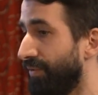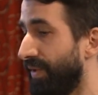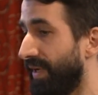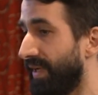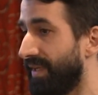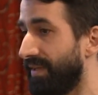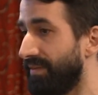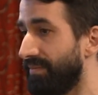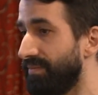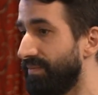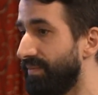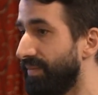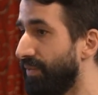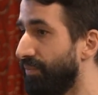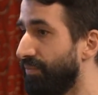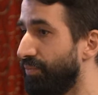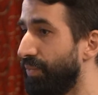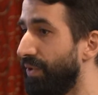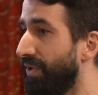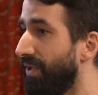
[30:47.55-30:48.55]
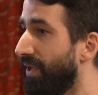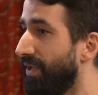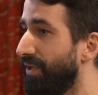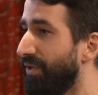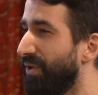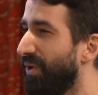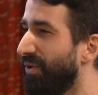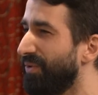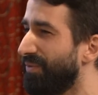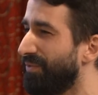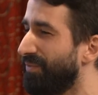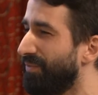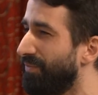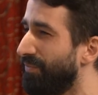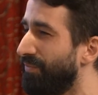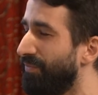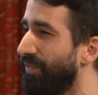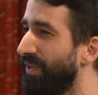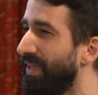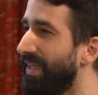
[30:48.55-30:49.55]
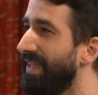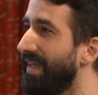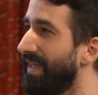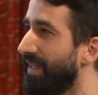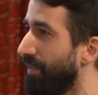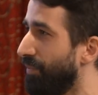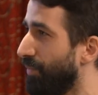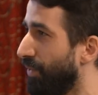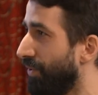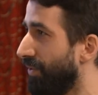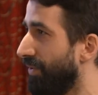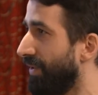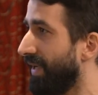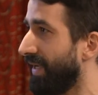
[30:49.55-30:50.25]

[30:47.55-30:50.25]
Like we are not feed anymore.